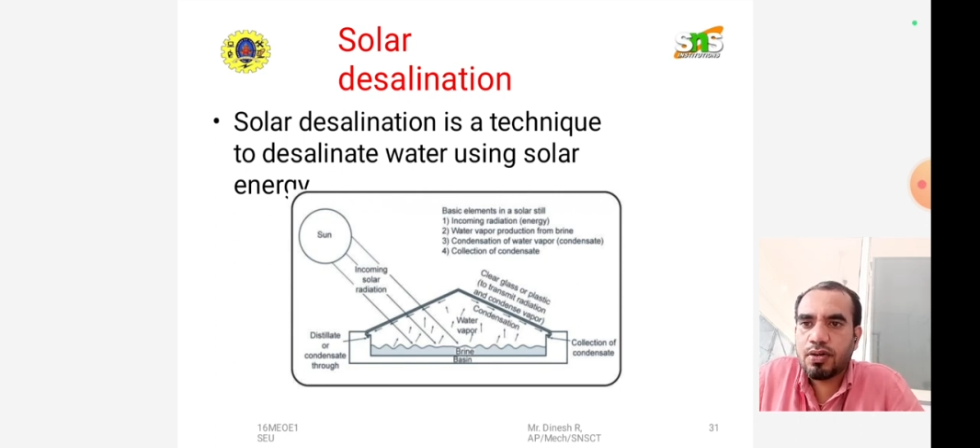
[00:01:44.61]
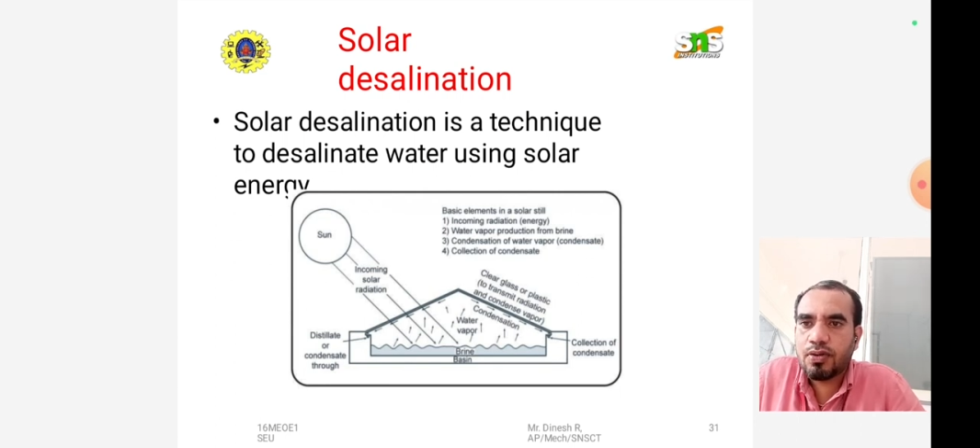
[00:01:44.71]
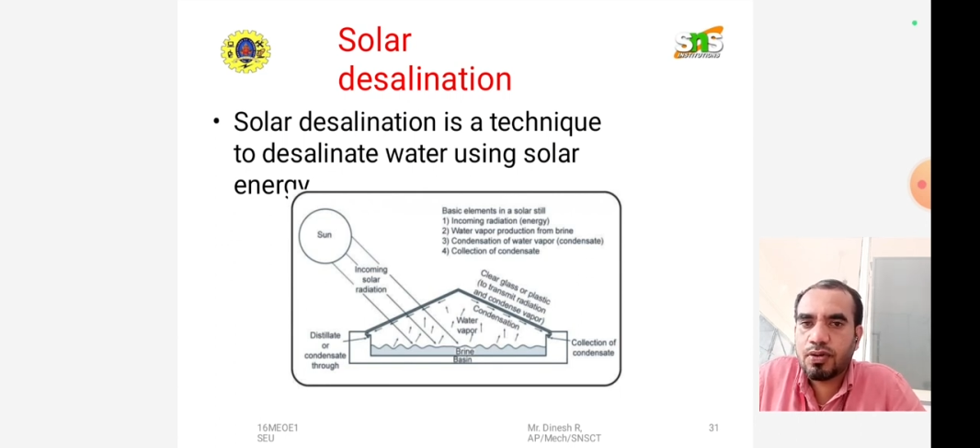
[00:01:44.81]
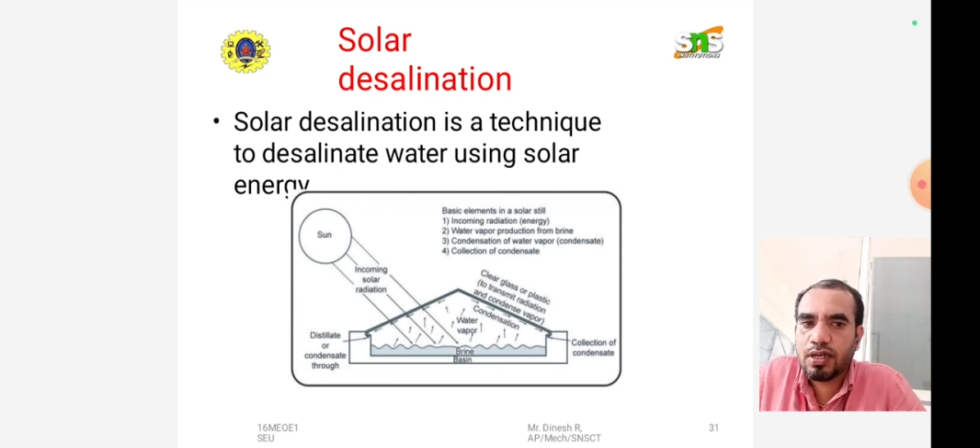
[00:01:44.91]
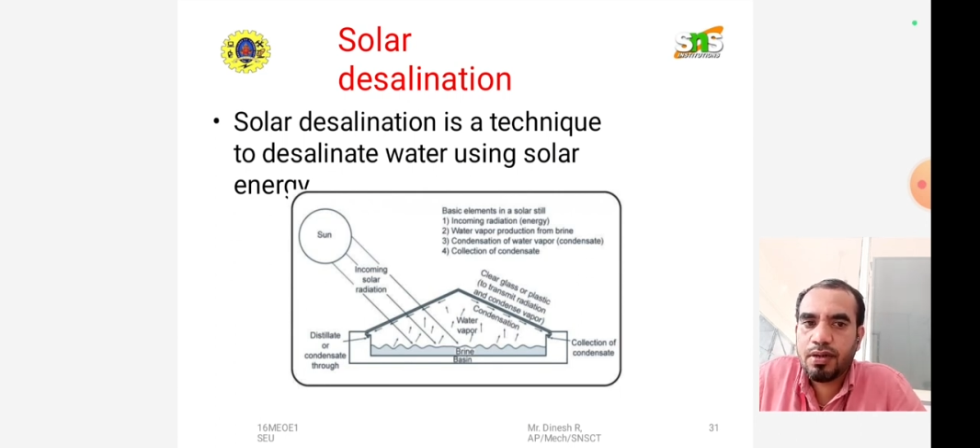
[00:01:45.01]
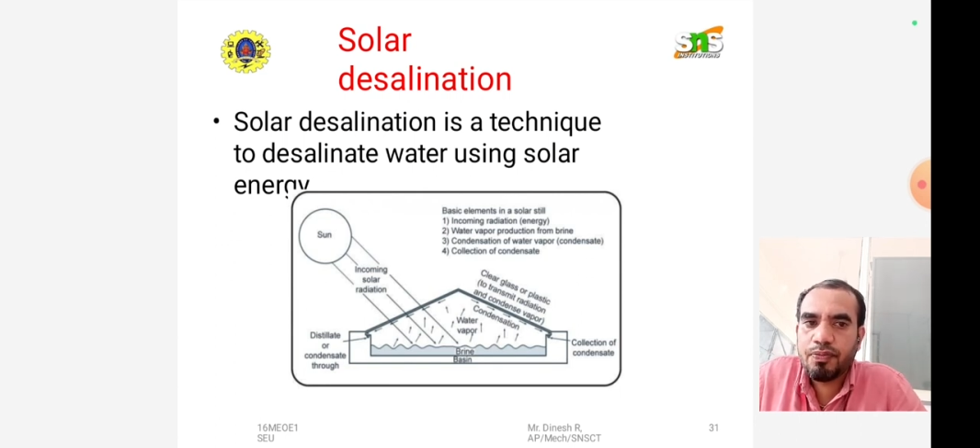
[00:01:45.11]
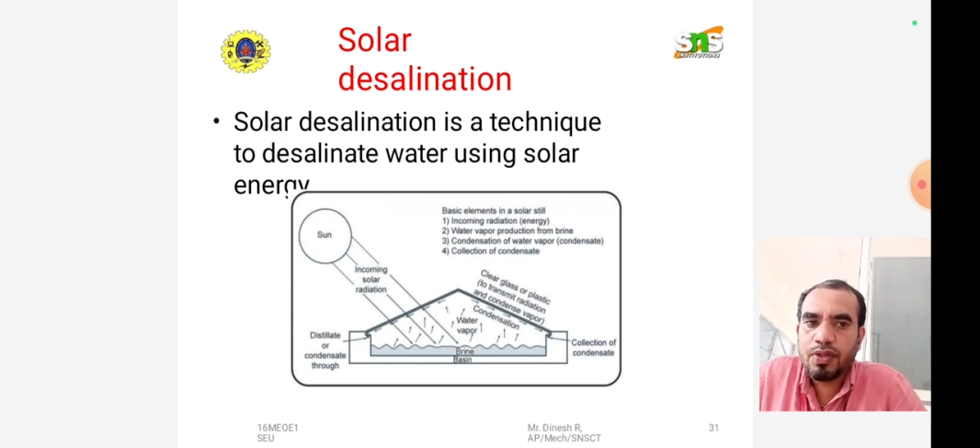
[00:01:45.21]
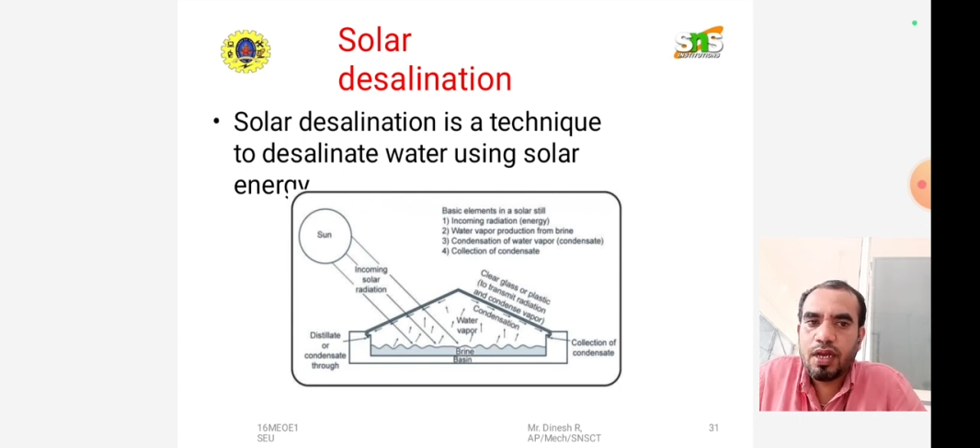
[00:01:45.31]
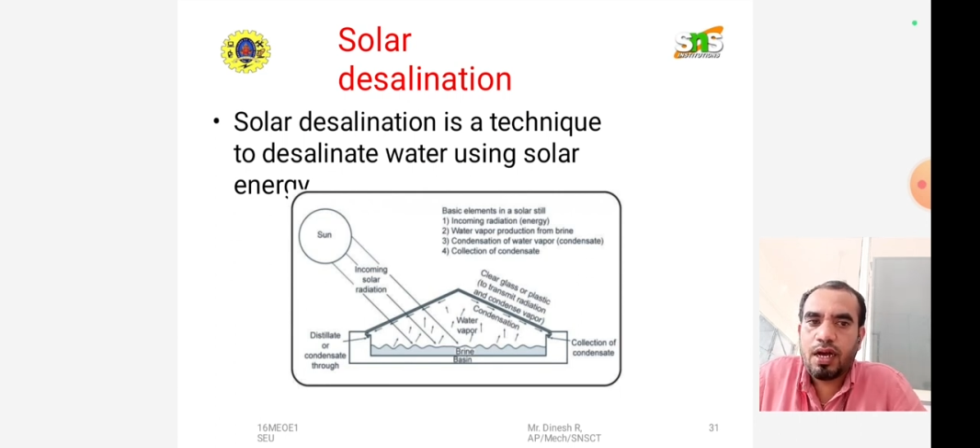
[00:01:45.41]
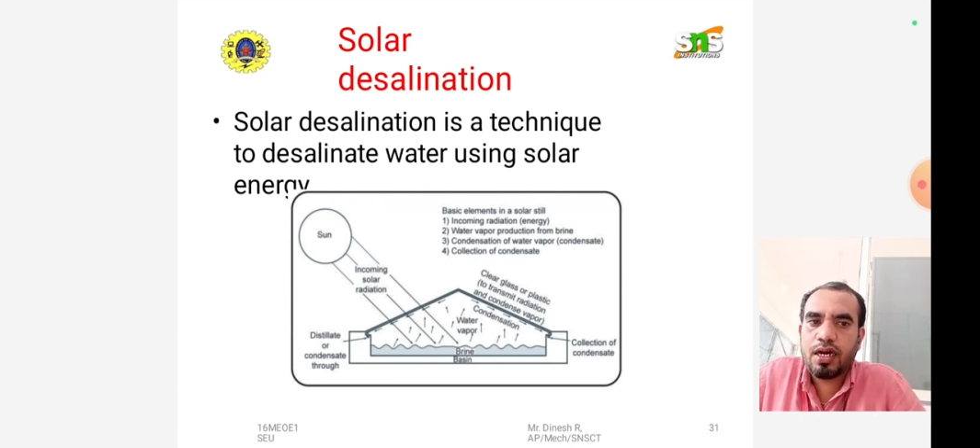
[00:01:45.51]
Okay,
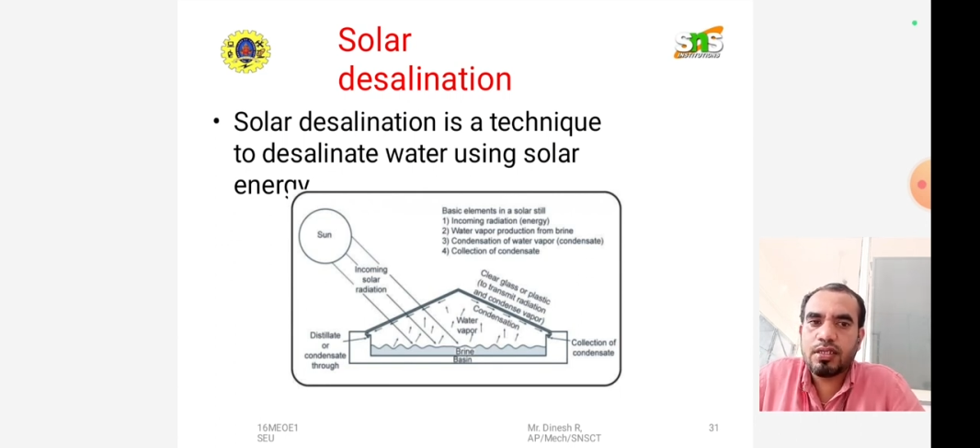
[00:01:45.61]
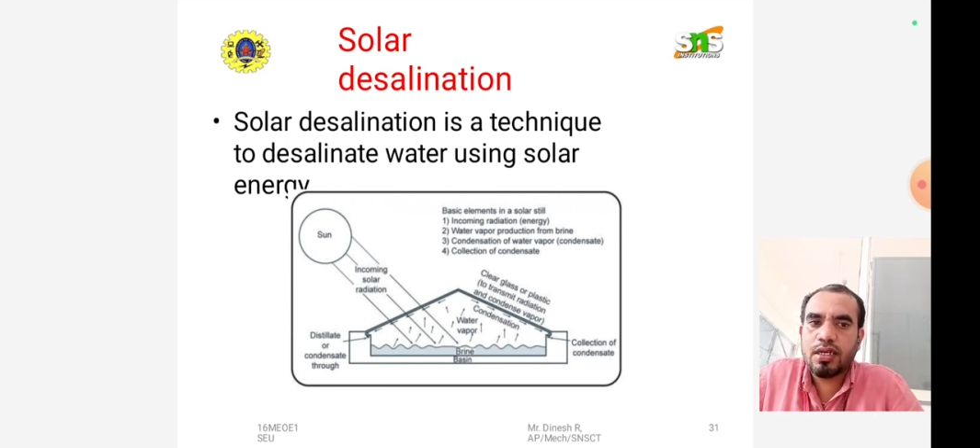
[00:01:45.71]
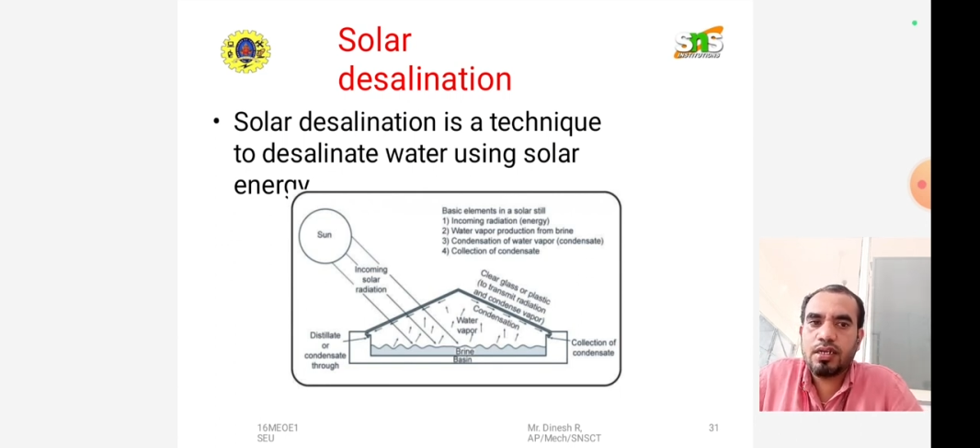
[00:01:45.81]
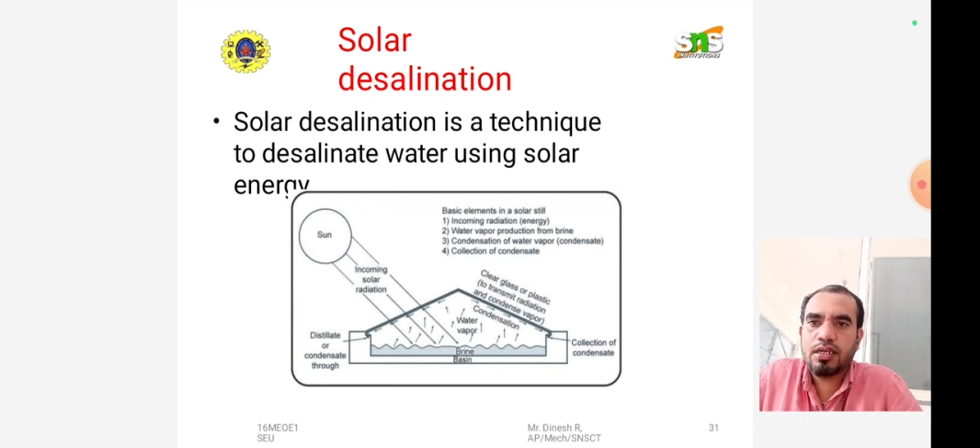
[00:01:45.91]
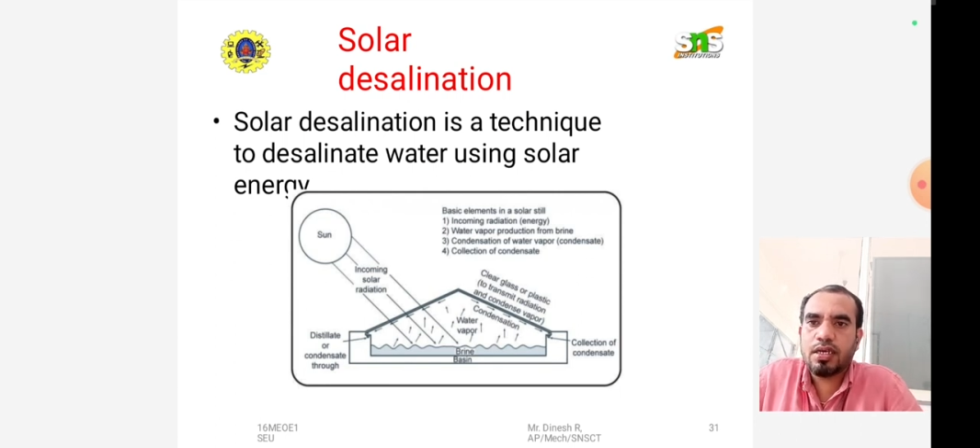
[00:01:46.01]
and then